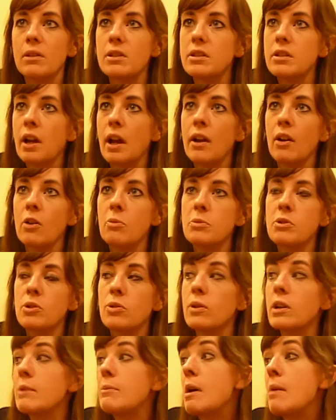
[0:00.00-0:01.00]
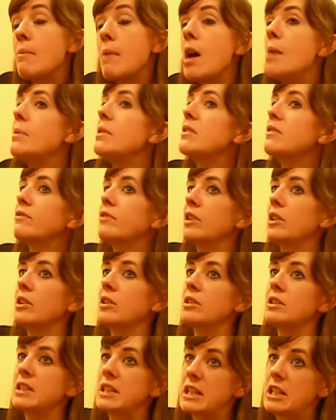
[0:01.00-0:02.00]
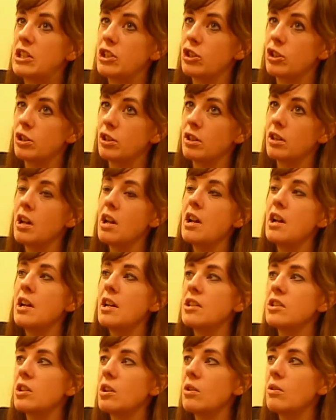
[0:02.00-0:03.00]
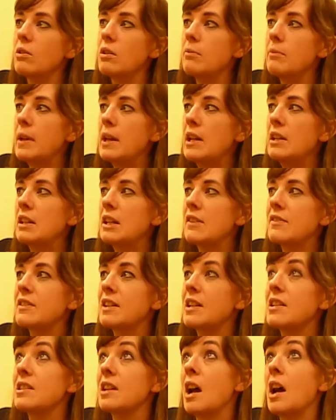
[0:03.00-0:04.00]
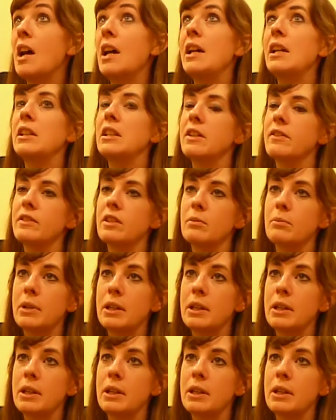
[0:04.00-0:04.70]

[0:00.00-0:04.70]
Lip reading: try homeschooling. And my mom is a very good teacher, so it made a lot of sense. I loved it